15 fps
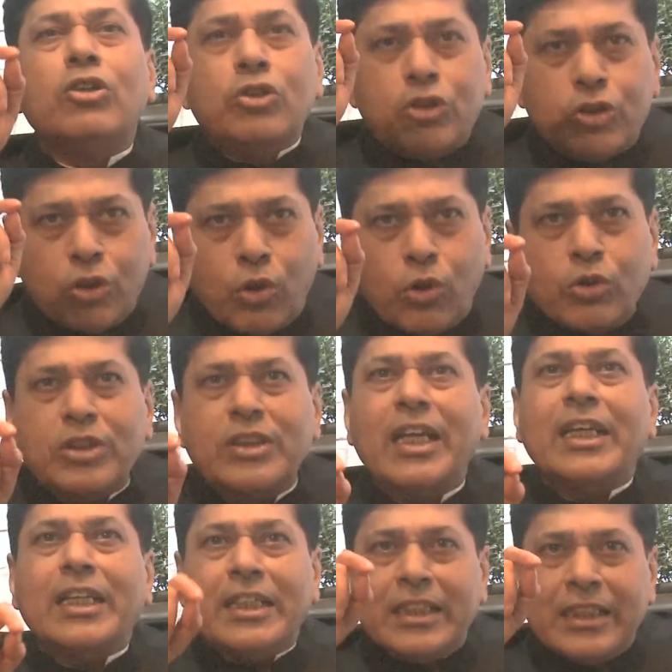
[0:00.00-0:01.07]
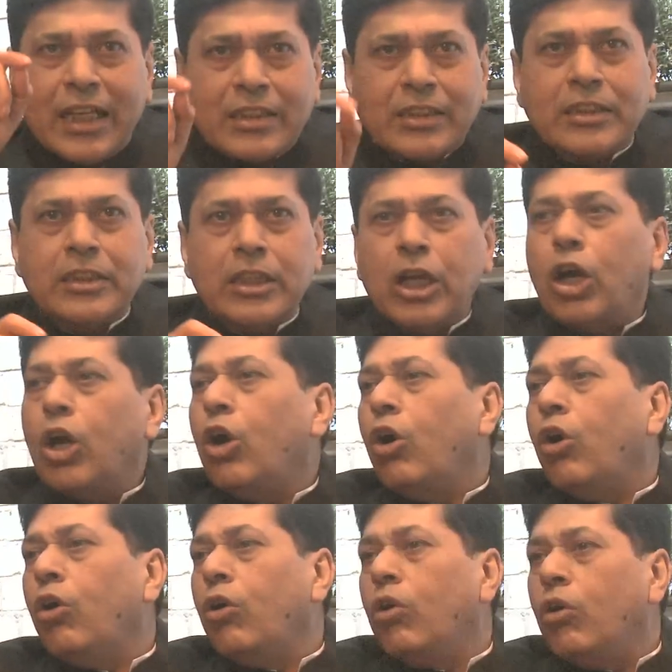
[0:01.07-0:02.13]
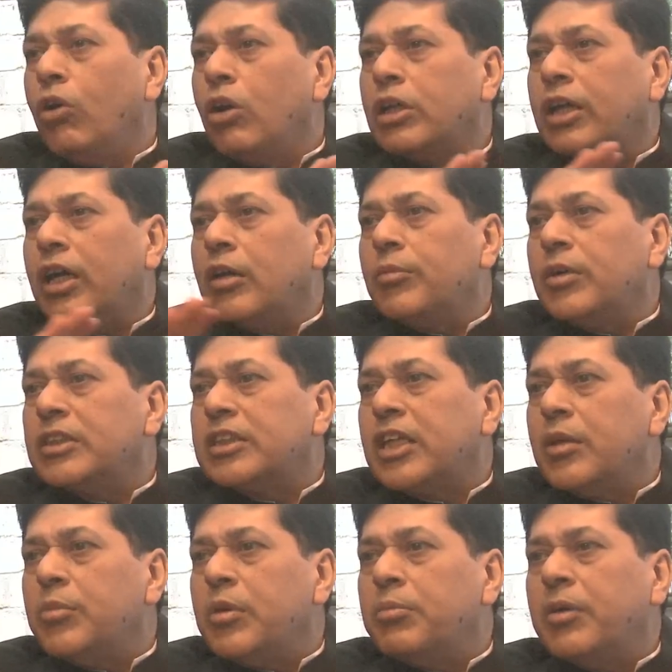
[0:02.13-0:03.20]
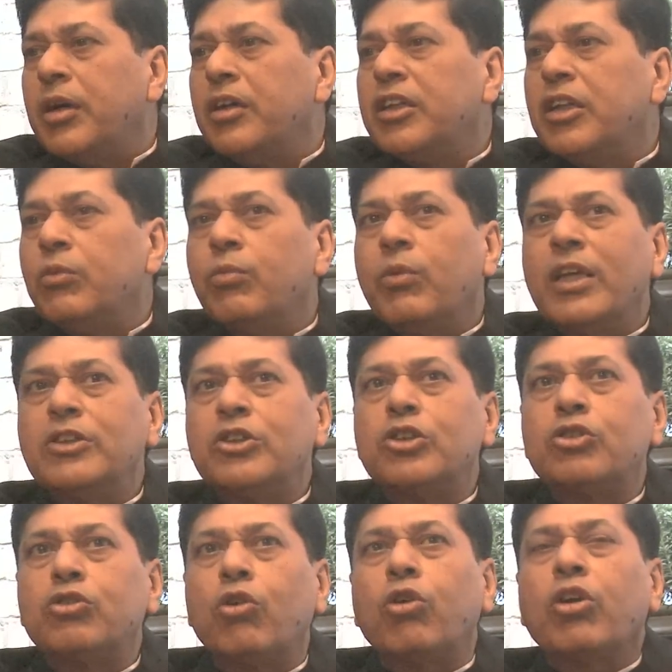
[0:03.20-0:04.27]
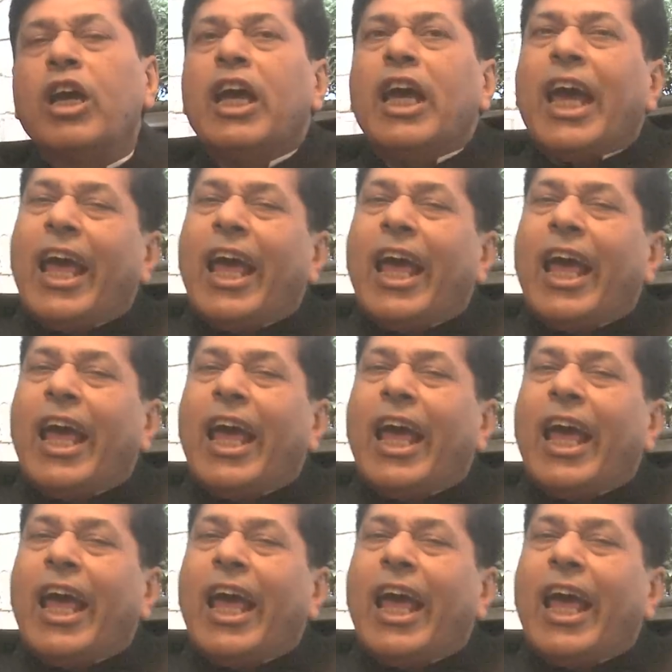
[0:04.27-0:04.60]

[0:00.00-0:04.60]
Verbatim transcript: shows that yes, all karmas can be burnt in one stroke.